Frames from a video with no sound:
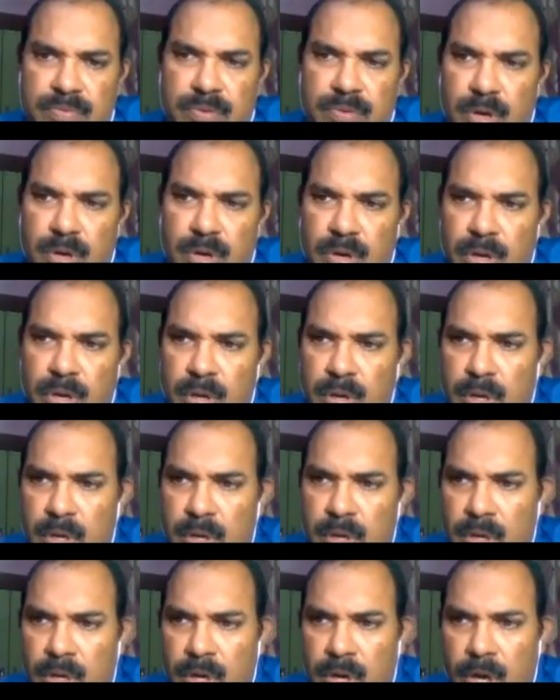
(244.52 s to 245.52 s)
of uh,
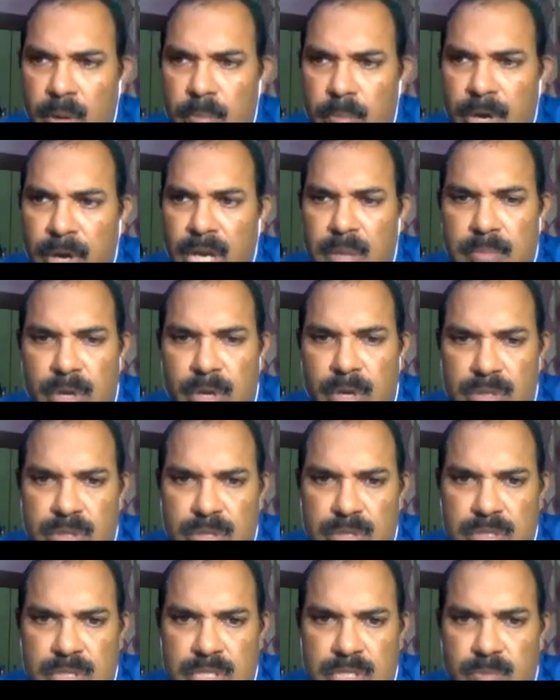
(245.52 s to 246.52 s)
upper limb
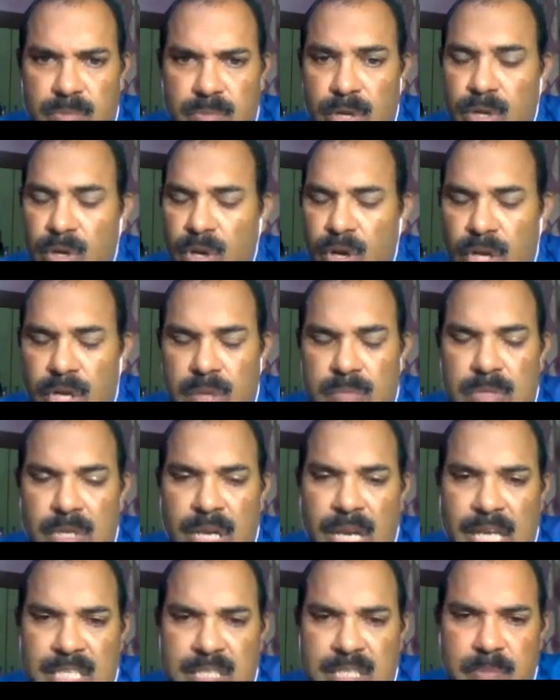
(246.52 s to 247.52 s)
orthosis, but none of
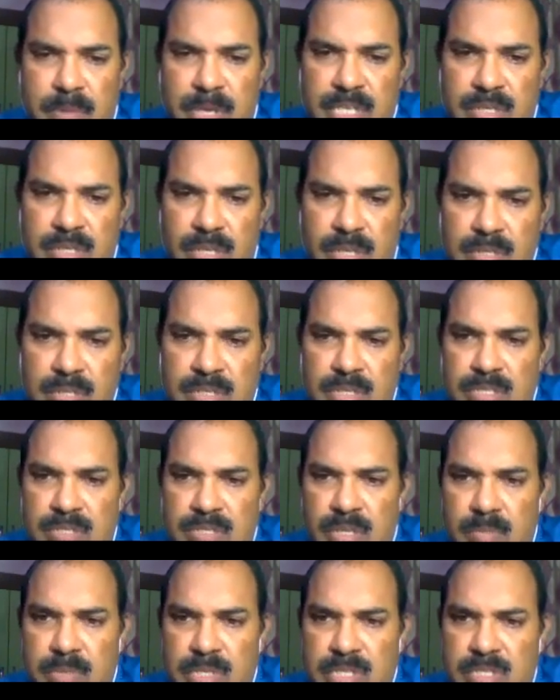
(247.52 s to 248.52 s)
the classification
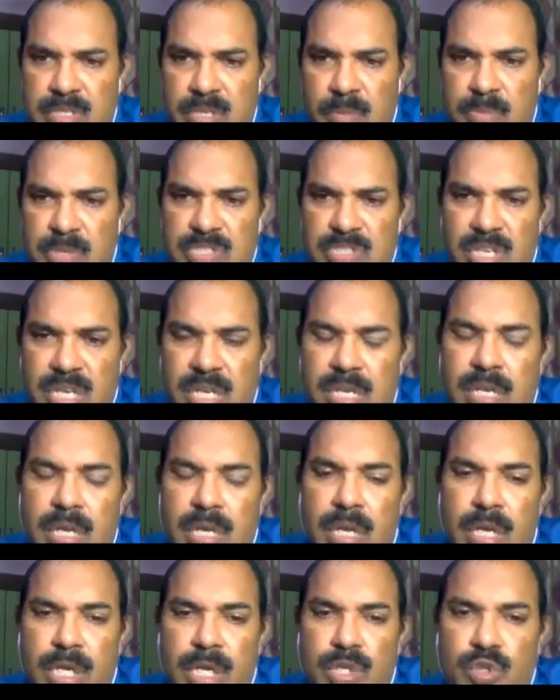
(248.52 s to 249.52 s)
system is
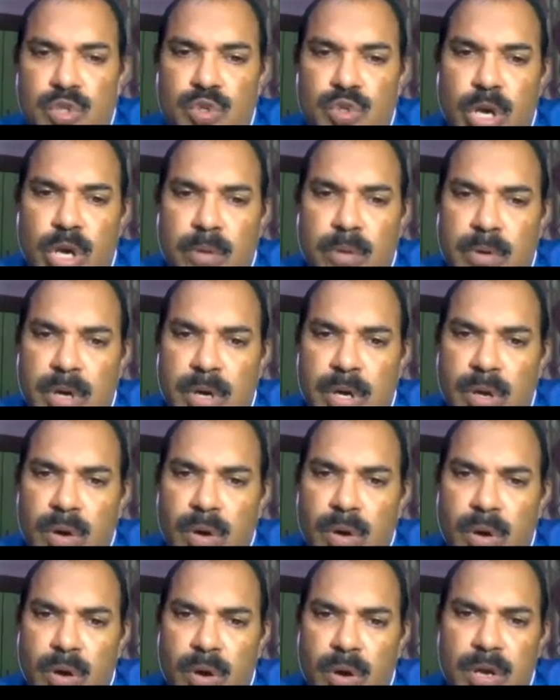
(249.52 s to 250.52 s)
sufficient to
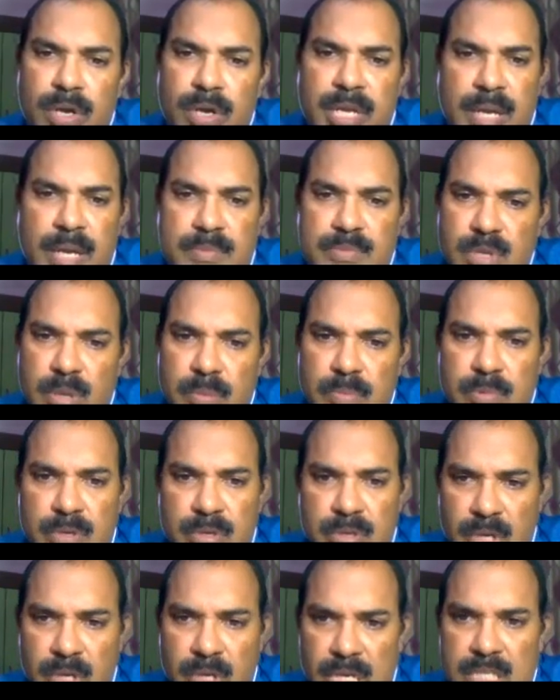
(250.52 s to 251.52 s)
cover all types of
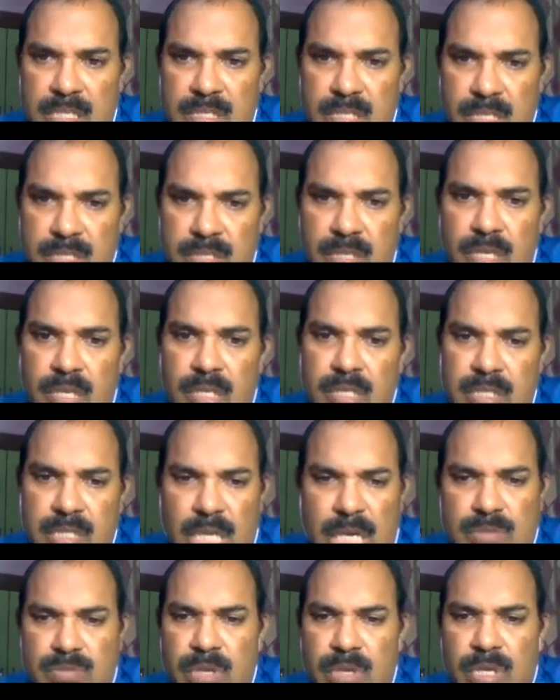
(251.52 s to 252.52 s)
conditions.
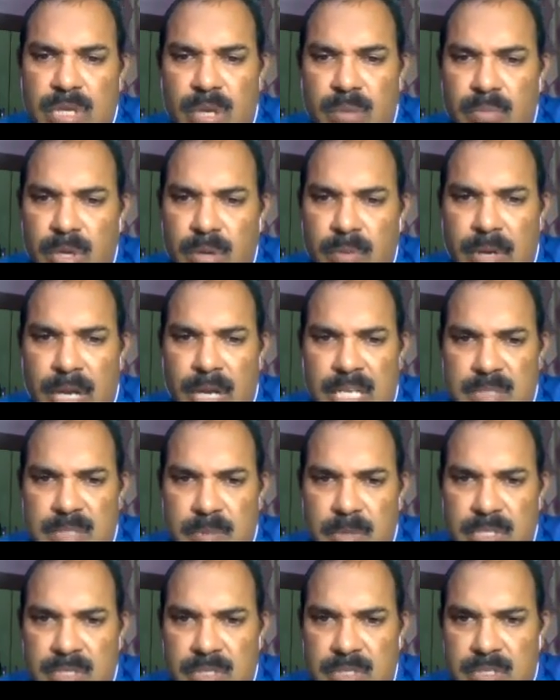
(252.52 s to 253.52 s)
That's why number of
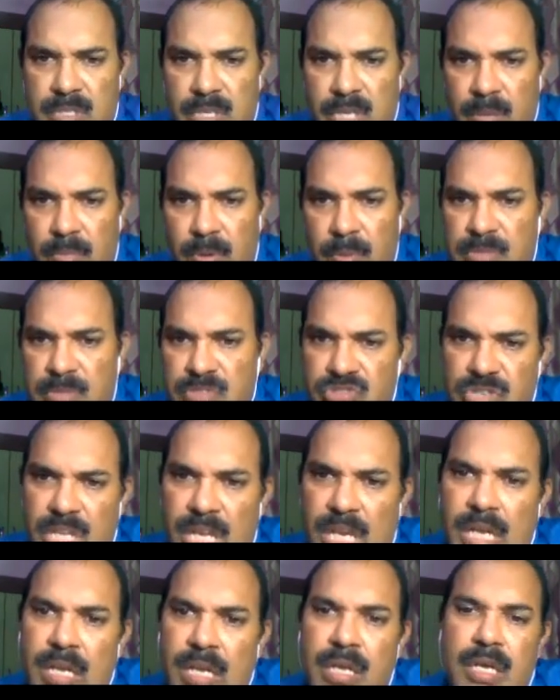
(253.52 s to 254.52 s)
classifications are developed.
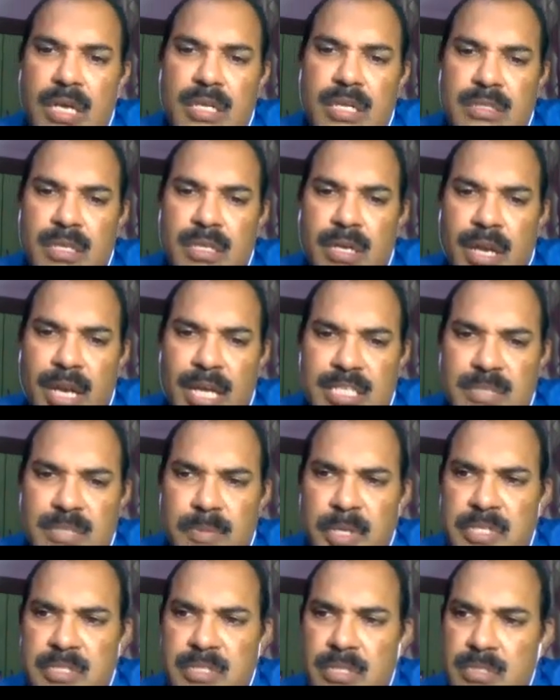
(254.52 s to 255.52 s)
Still, the
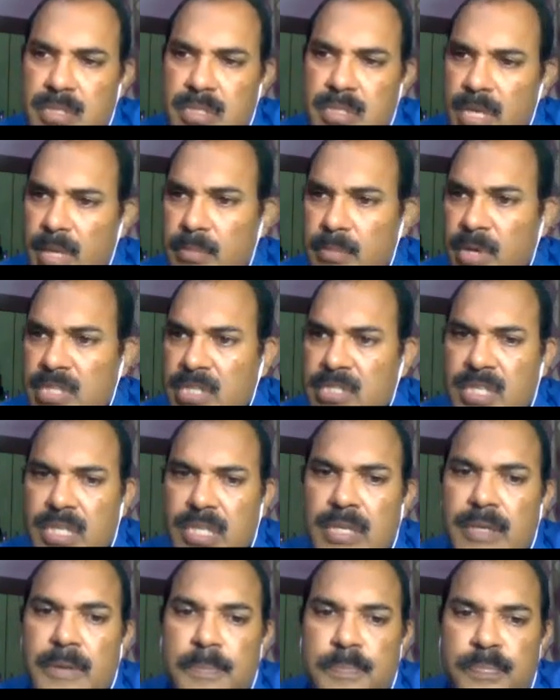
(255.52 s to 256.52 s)
classifications are
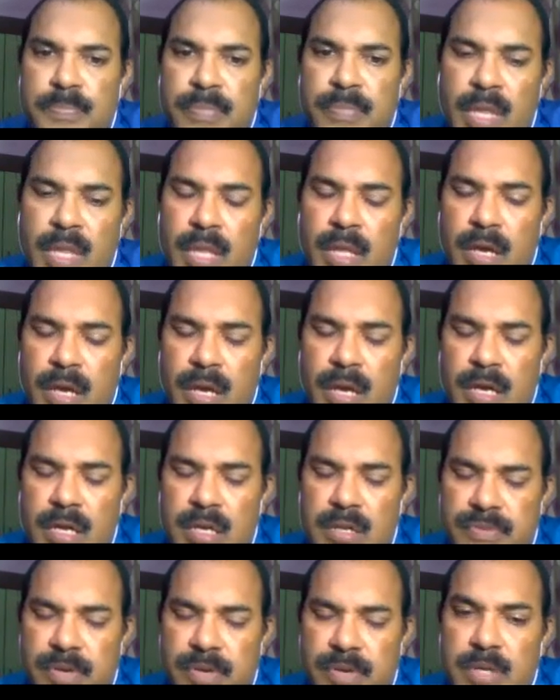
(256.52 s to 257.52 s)
emerging
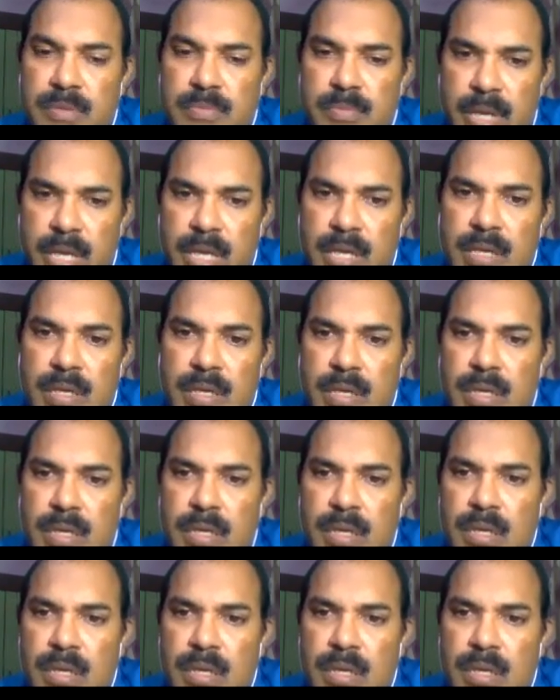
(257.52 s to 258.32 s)
in different way.